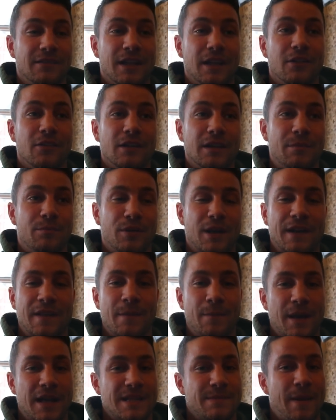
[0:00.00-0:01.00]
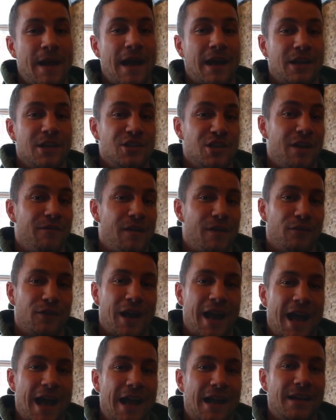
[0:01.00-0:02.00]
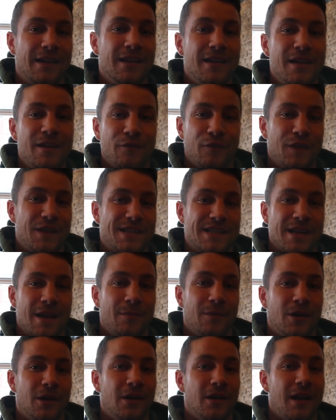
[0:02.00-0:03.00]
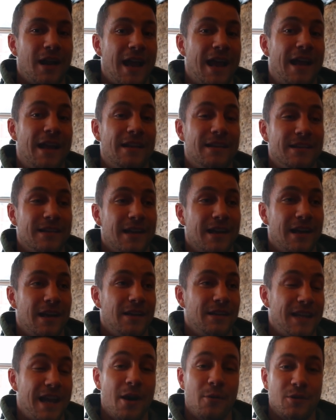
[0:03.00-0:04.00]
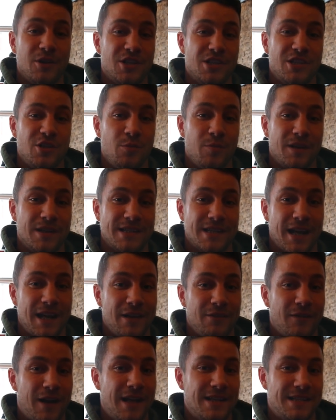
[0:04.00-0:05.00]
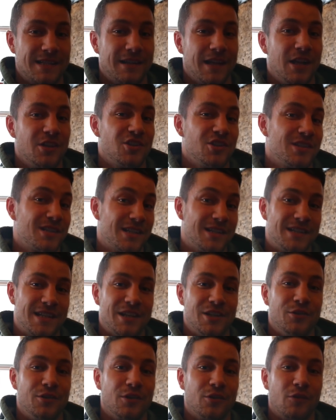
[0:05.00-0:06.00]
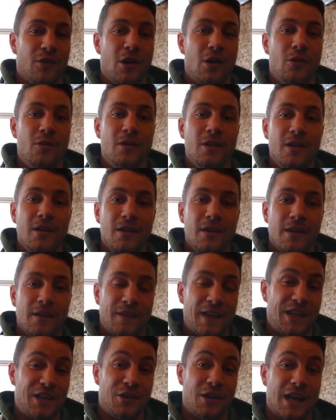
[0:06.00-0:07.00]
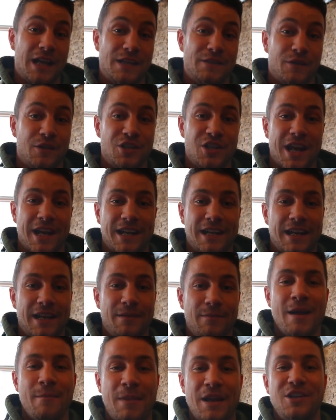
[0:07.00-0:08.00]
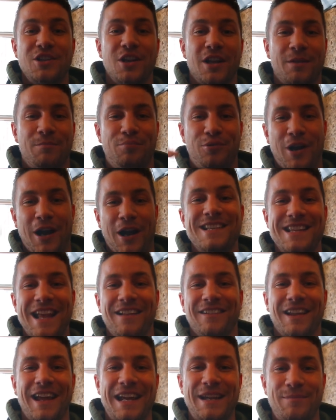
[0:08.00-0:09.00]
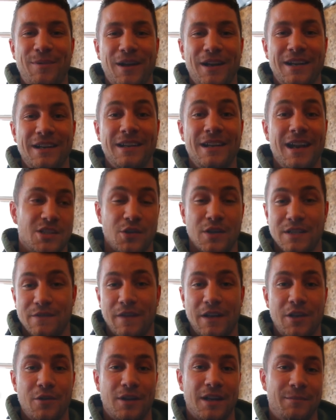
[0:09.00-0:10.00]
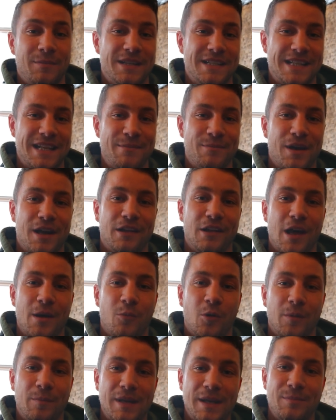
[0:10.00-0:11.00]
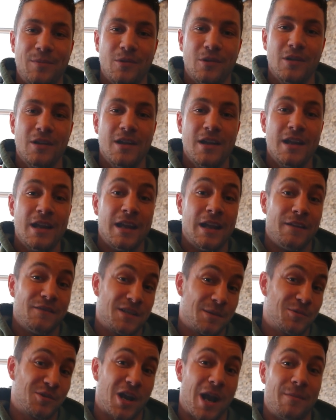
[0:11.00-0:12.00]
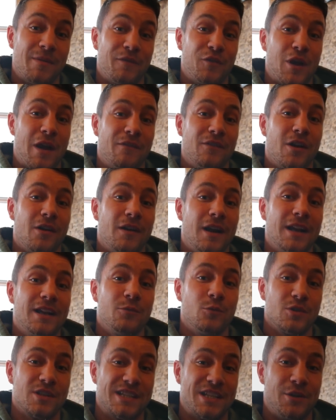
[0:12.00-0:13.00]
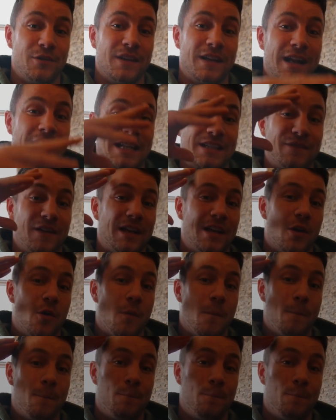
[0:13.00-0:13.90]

literally bring the best package I've ever had for the summer. And uh, yeah, we're just super excited. Rising Legends continue to grow. Thank you guys for checking in. Make sure to press that like button so this video can be seen by a lot more people. Subscribe if you haven't already, and we'll see you in the next video.